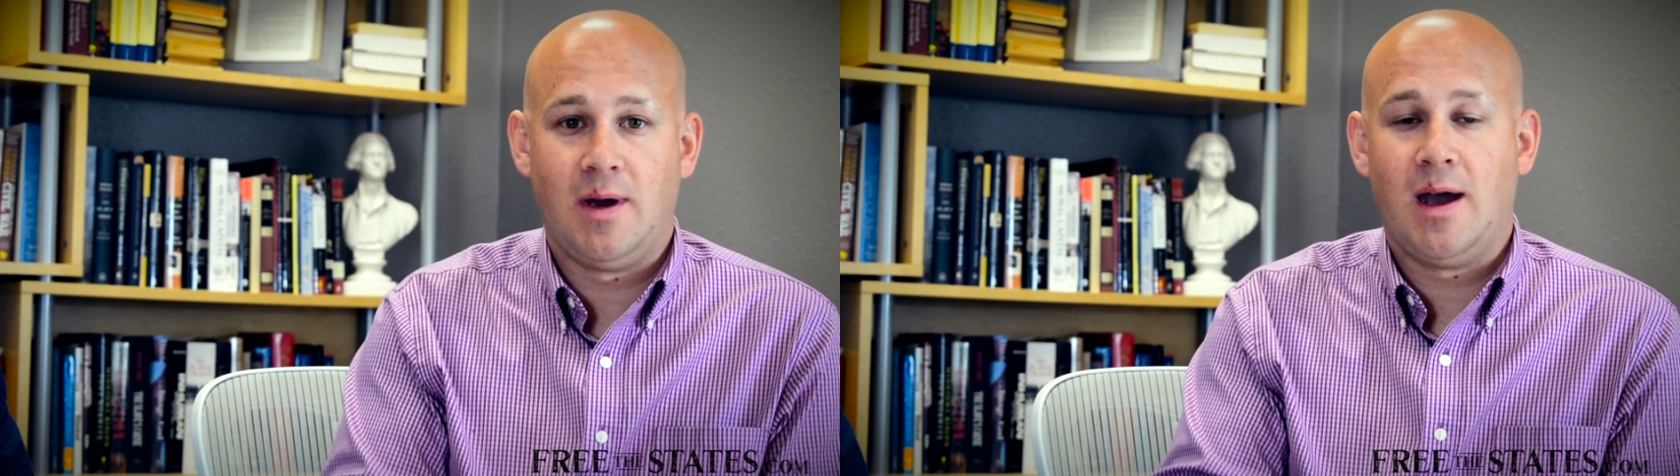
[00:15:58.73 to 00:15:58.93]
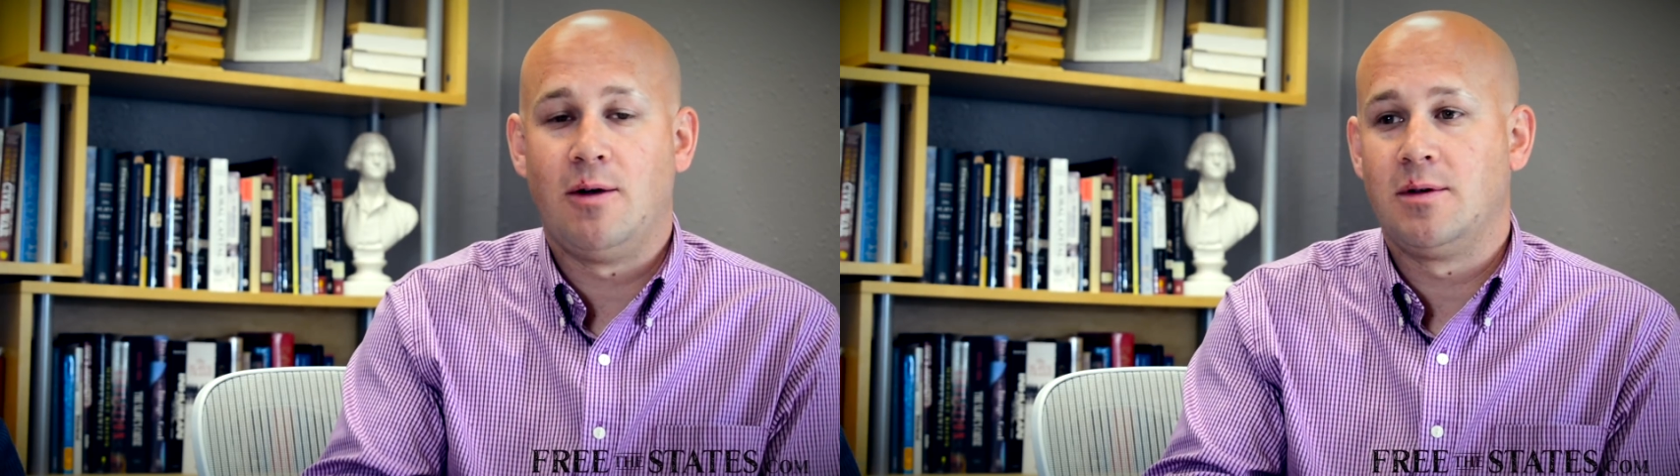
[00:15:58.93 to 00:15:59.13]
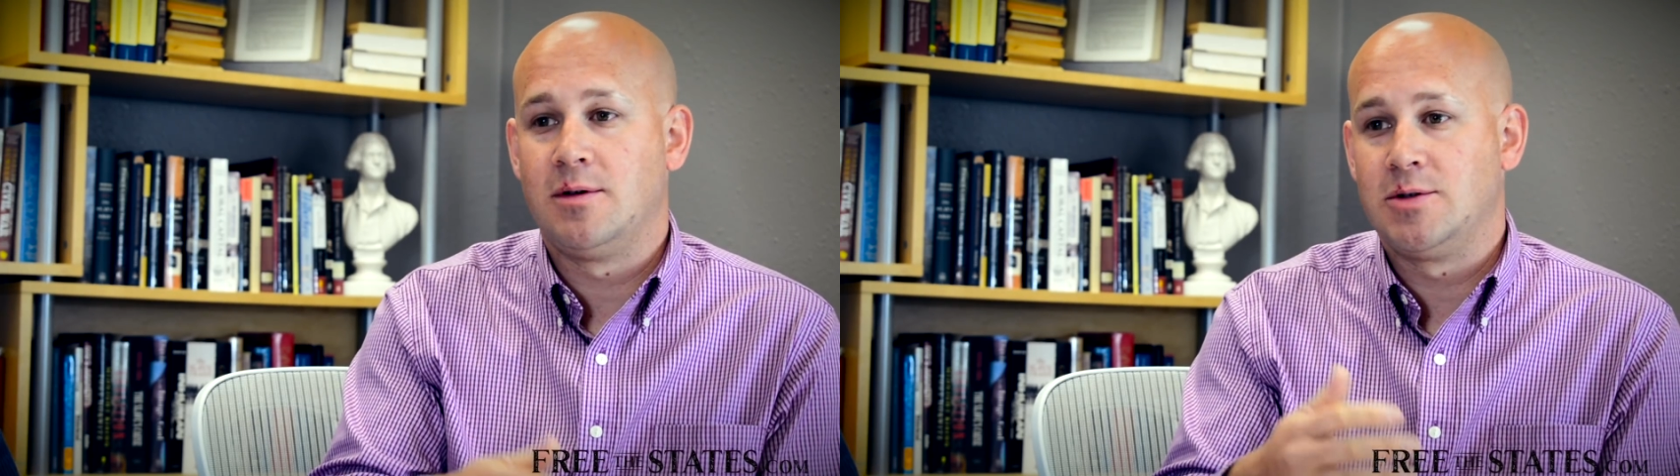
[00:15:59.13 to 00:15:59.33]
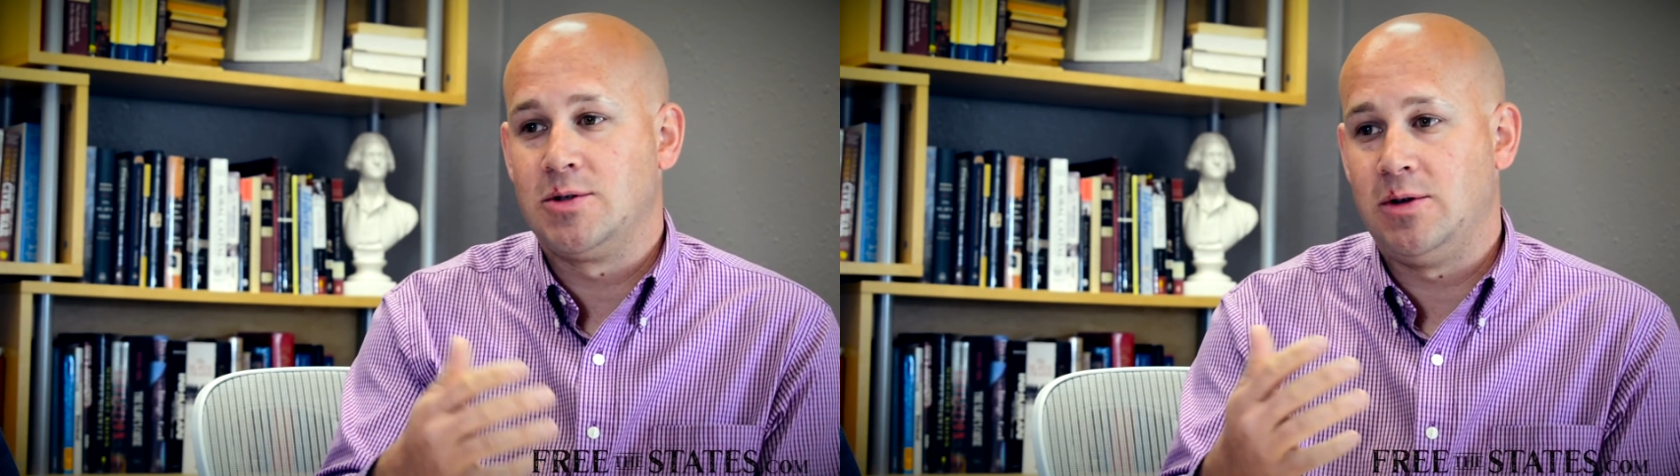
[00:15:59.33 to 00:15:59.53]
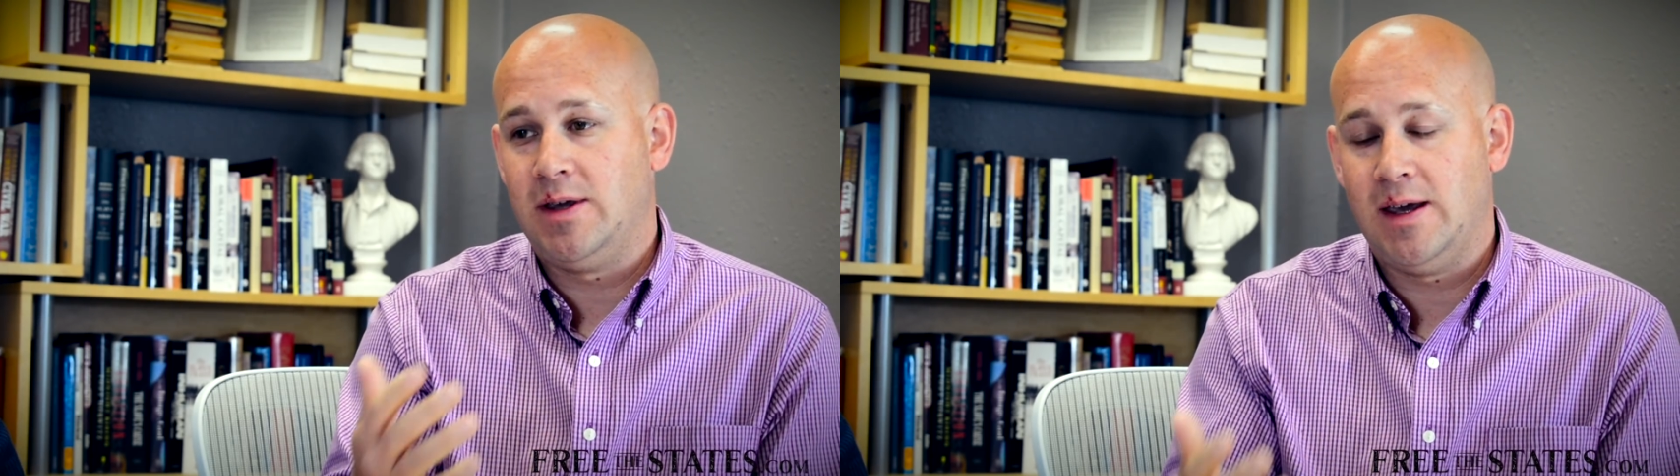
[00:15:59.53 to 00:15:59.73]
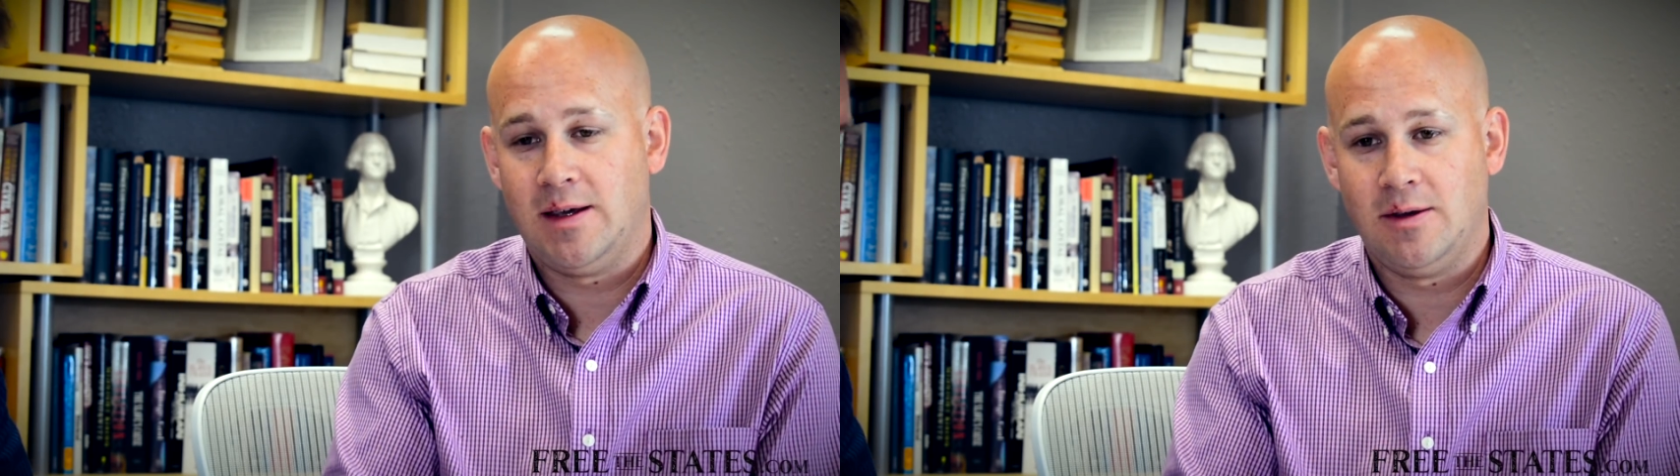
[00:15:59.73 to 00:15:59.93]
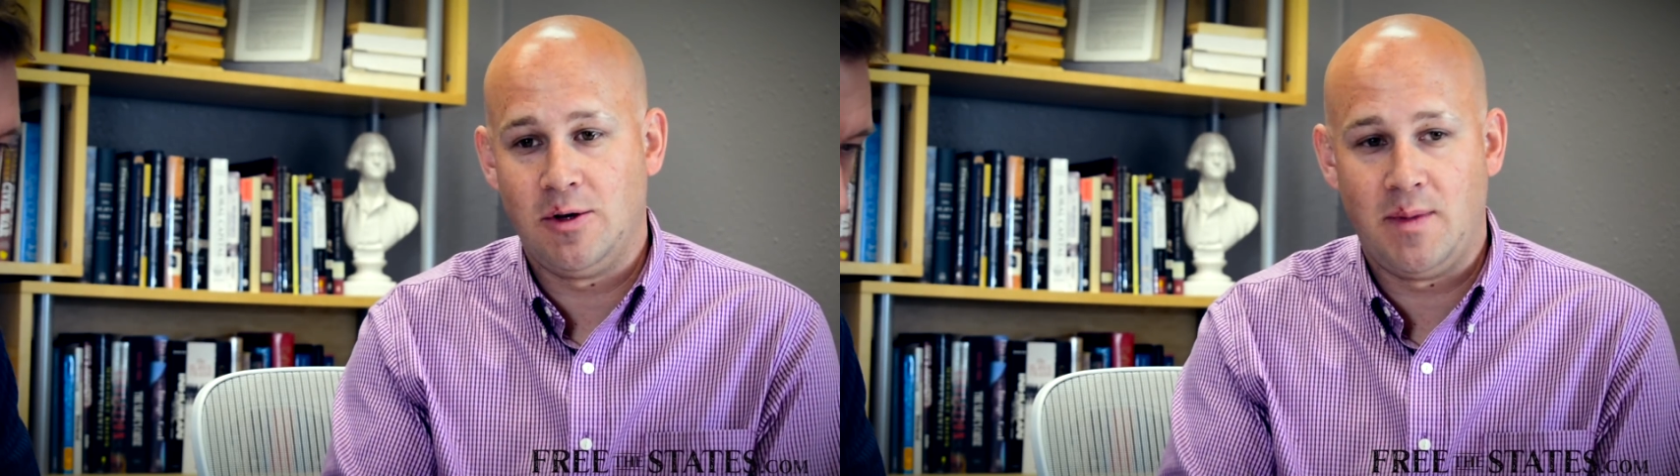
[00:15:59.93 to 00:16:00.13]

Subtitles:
hours, or you can't kill your